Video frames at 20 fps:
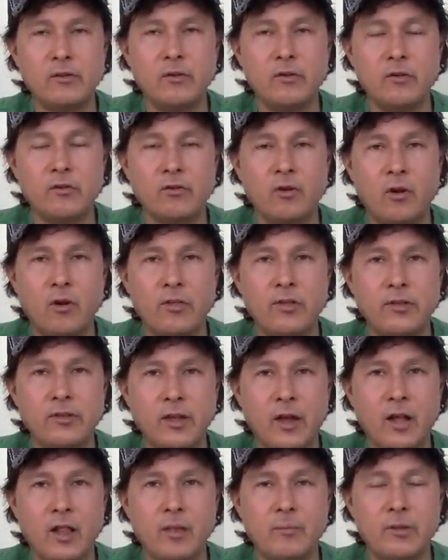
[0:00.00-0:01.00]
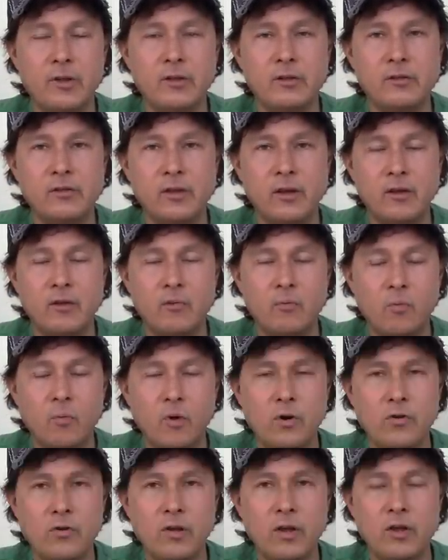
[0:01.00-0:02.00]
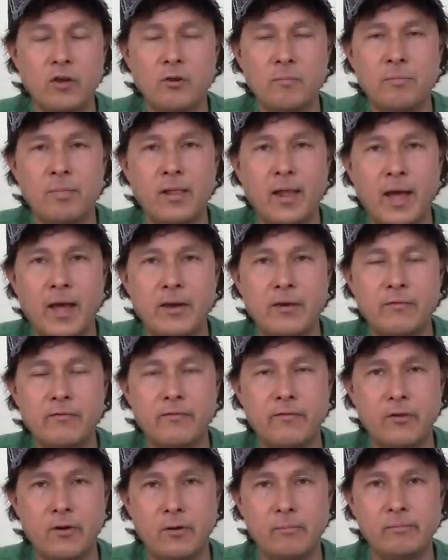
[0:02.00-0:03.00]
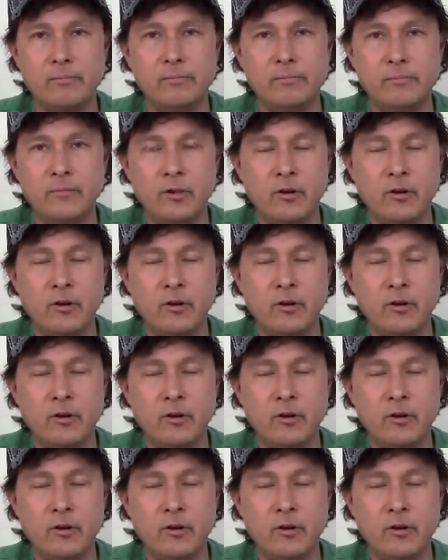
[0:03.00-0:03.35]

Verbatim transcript: you know, there's all these elements and where do you get your platinum from?